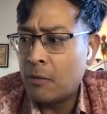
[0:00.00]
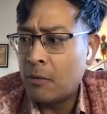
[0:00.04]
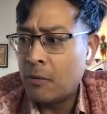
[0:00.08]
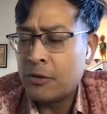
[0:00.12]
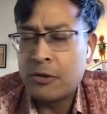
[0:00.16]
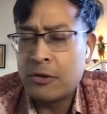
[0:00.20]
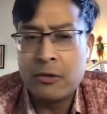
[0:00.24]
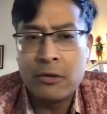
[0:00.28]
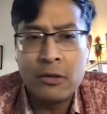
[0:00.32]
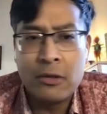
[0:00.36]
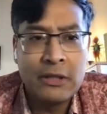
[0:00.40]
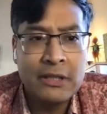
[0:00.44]

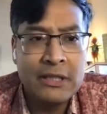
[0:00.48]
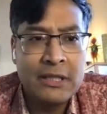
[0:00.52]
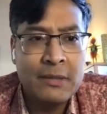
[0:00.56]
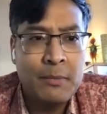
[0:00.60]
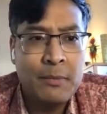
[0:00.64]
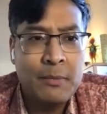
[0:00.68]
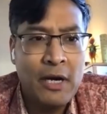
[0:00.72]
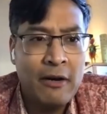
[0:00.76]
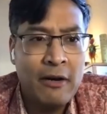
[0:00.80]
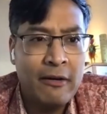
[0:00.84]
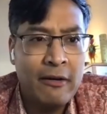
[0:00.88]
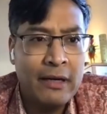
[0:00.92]
what you're all
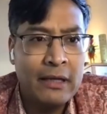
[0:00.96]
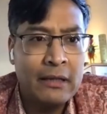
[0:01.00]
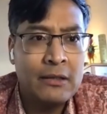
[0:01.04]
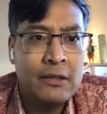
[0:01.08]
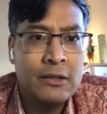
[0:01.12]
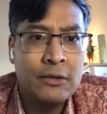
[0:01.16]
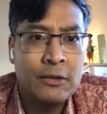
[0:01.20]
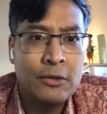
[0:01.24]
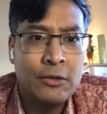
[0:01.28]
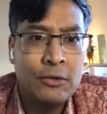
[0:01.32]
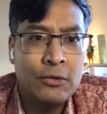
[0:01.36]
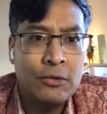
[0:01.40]
aspiring
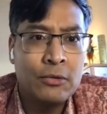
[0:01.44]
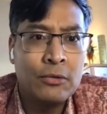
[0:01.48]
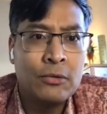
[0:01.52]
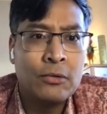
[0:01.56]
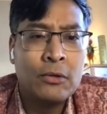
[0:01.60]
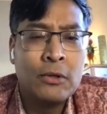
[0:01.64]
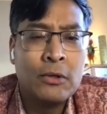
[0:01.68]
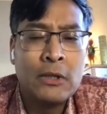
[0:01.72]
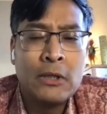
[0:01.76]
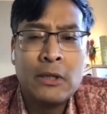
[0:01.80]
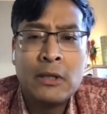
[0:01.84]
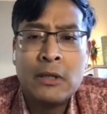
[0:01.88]
to
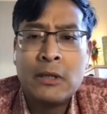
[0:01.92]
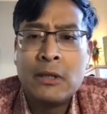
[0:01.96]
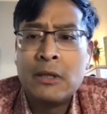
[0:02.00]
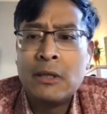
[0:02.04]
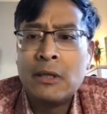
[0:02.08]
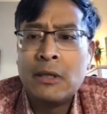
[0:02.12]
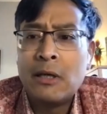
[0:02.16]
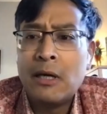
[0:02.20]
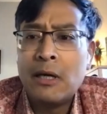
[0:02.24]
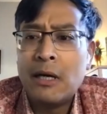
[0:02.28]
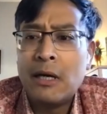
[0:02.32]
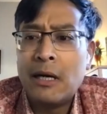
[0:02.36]
do
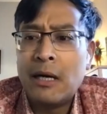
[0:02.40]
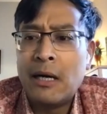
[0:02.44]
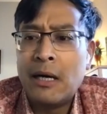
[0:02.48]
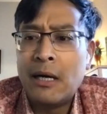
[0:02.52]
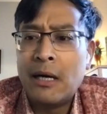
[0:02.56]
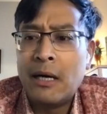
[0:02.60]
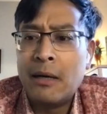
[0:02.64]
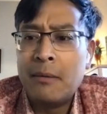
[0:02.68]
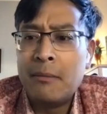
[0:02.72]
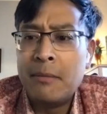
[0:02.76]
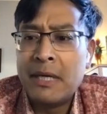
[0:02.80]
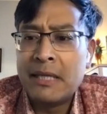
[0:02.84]

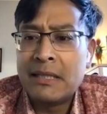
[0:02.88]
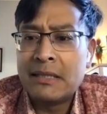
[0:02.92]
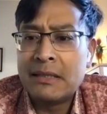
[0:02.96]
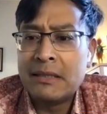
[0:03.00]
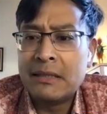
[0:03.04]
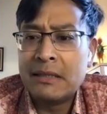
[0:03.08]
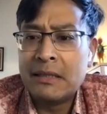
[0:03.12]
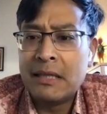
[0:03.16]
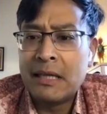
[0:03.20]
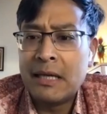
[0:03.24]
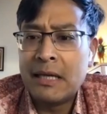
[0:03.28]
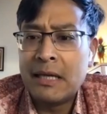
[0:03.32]

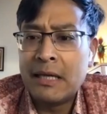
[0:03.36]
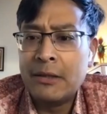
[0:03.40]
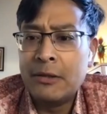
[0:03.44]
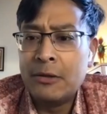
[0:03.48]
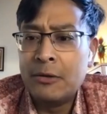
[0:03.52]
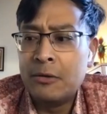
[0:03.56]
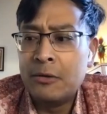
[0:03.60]
better than I